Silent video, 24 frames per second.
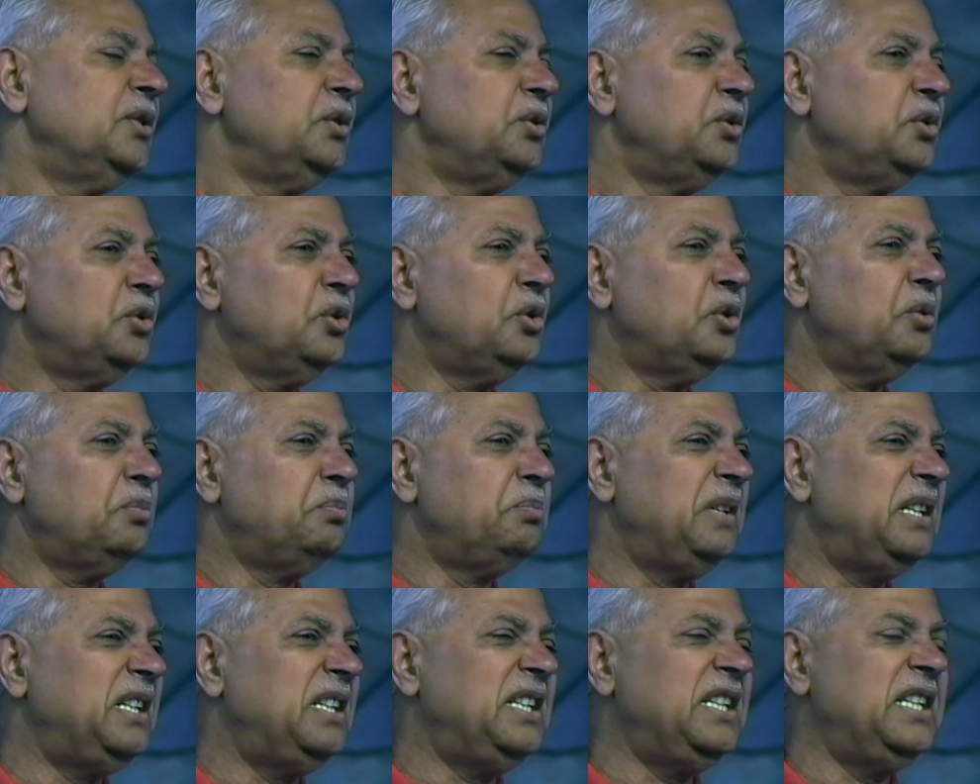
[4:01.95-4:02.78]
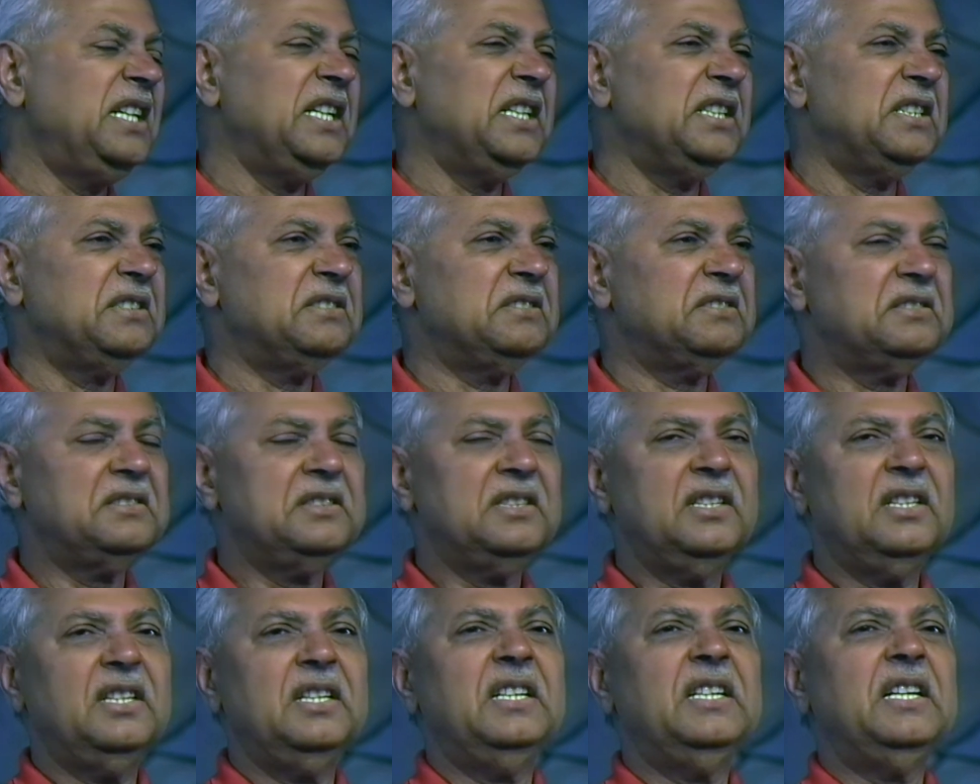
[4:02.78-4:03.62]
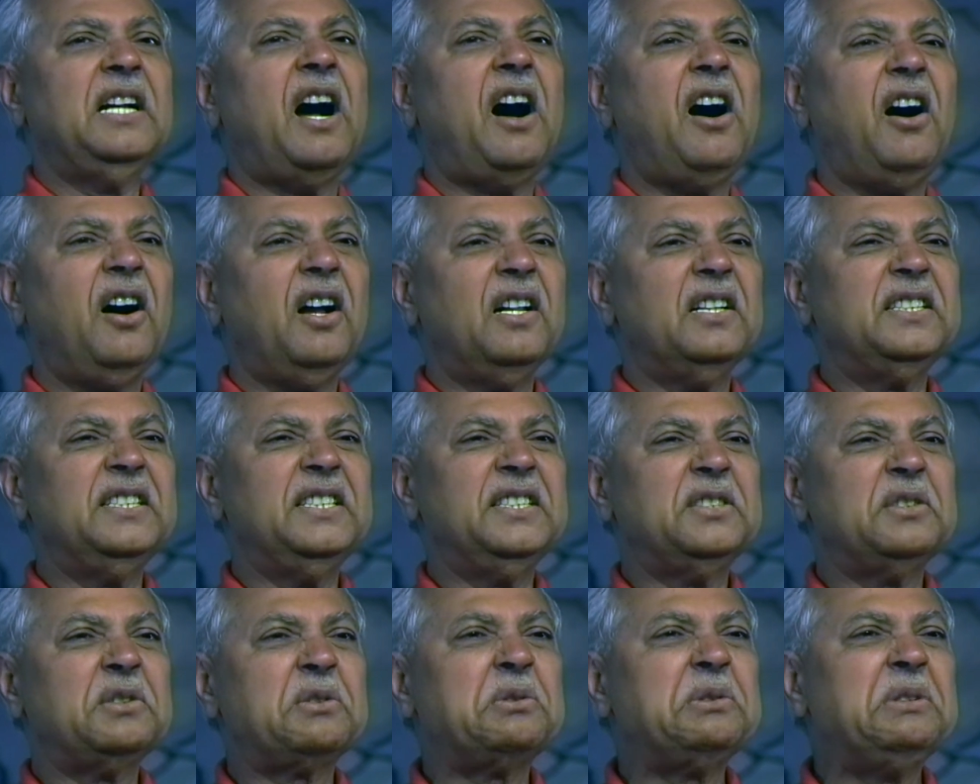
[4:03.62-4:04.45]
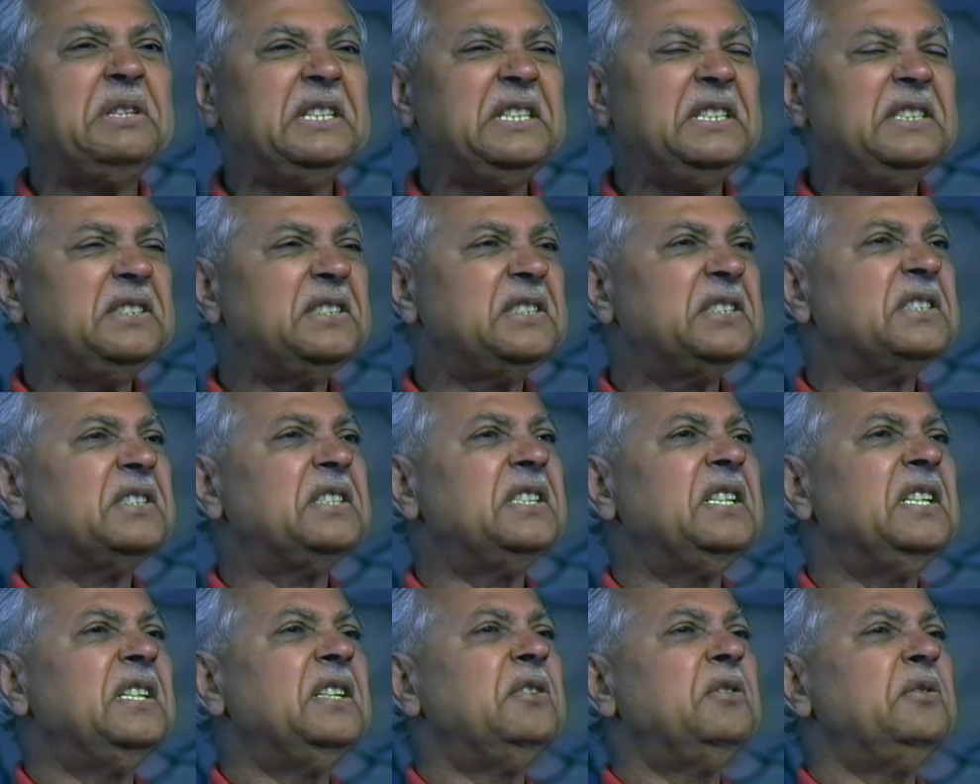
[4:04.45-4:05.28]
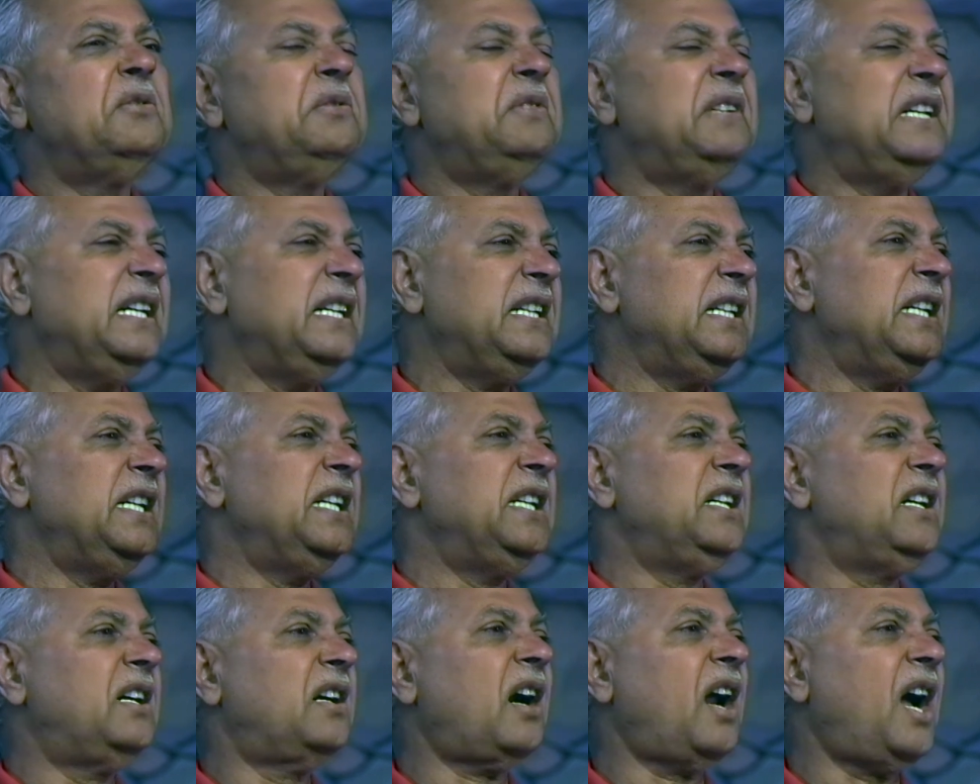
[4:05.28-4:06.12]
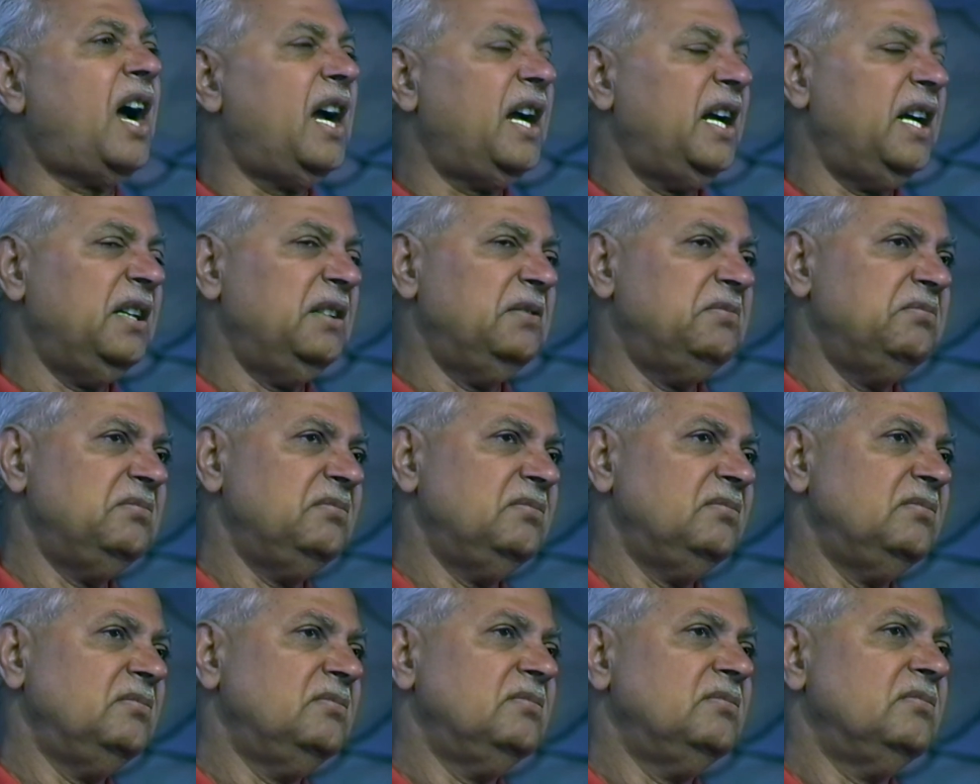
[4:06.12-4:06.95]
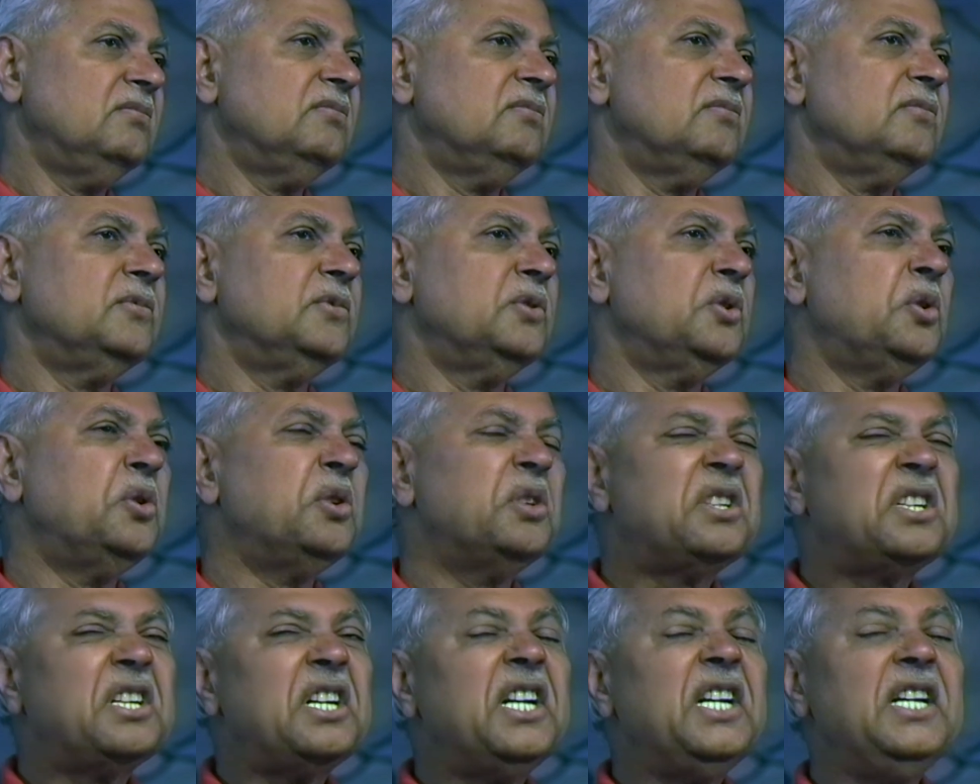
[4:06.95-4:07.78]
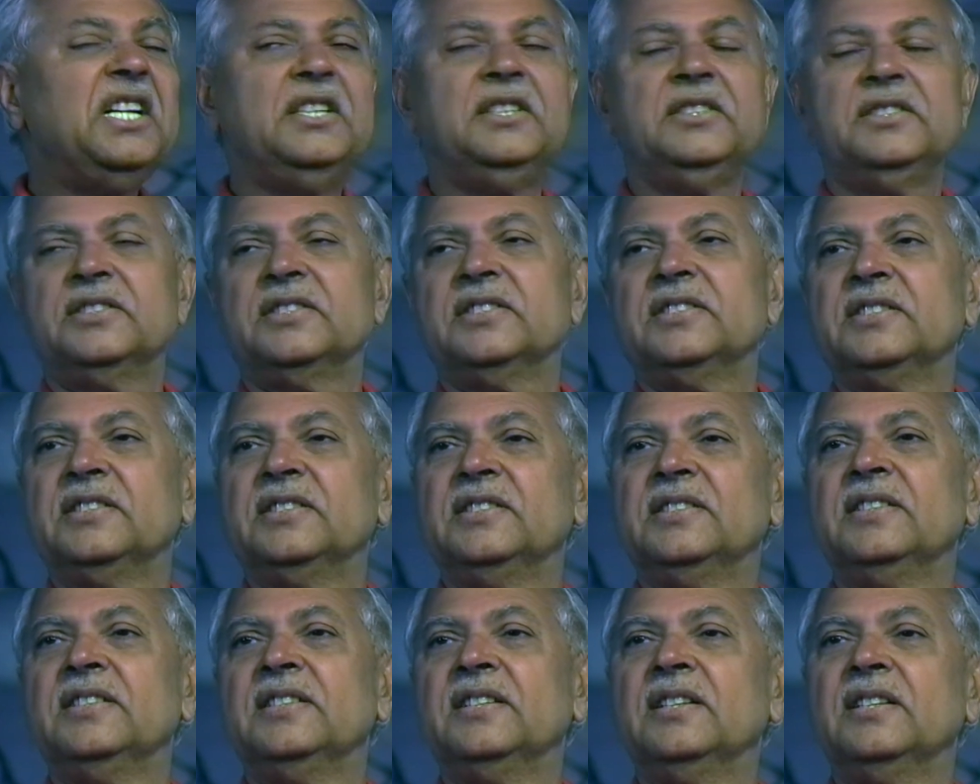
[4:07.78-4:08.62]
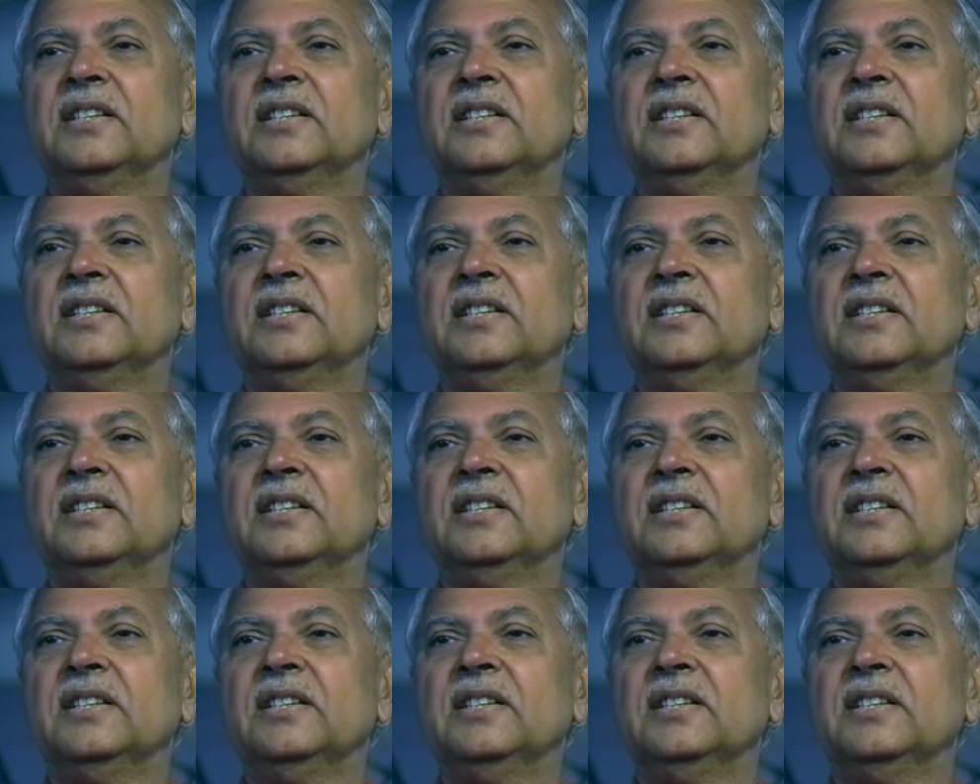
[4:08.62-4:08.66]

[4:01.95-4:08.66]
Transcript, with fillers: No building, all these ruins, very dry, no trees.